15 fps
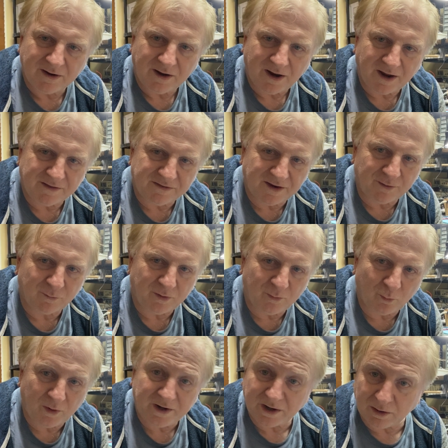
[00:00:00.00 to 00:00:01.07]
and then
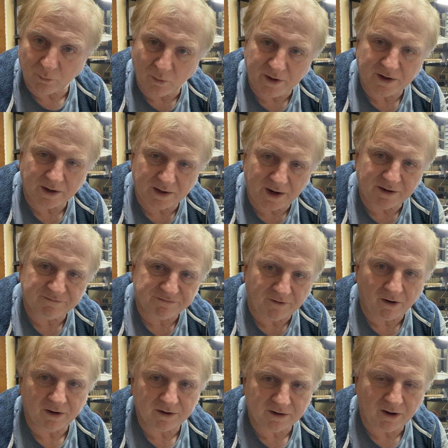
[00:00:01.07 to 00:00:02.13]
we can add
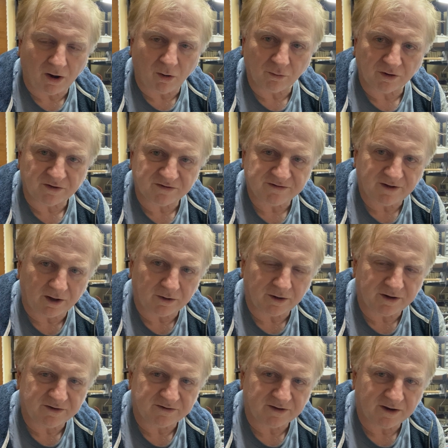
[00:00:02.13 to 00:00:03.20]
fine gold and sell
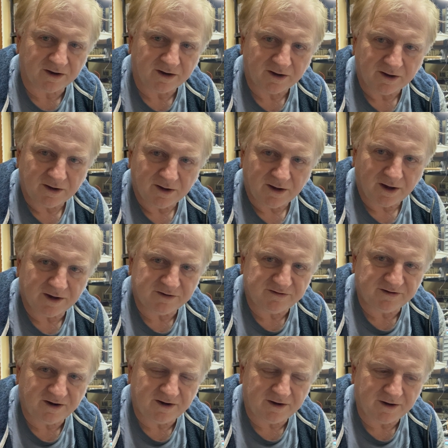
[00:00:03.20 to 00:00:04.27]
it as a
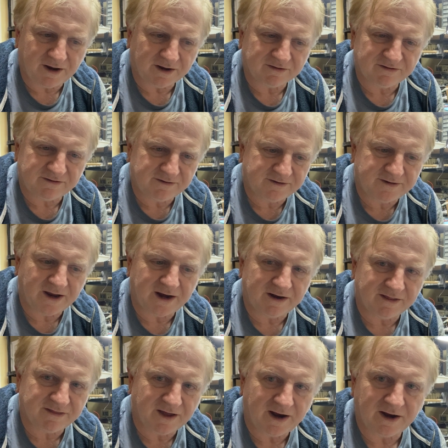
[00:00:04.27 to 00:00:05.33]
GDX
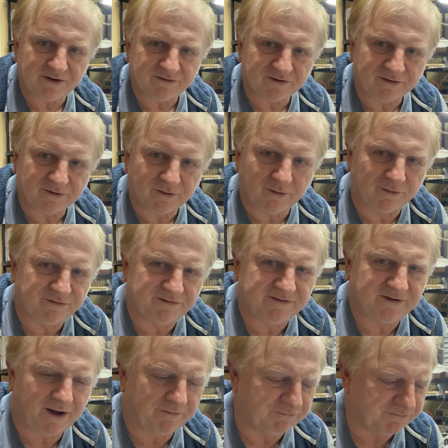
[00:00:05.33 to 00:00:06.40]
10,000 or
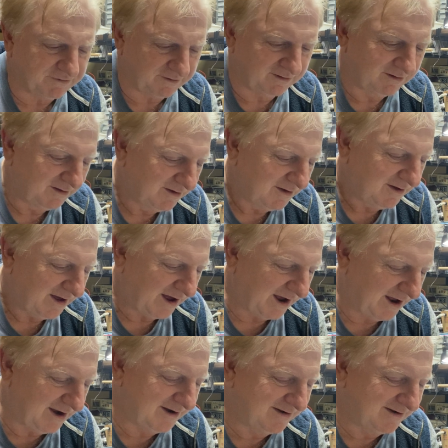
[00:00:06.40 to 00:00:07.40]
something. And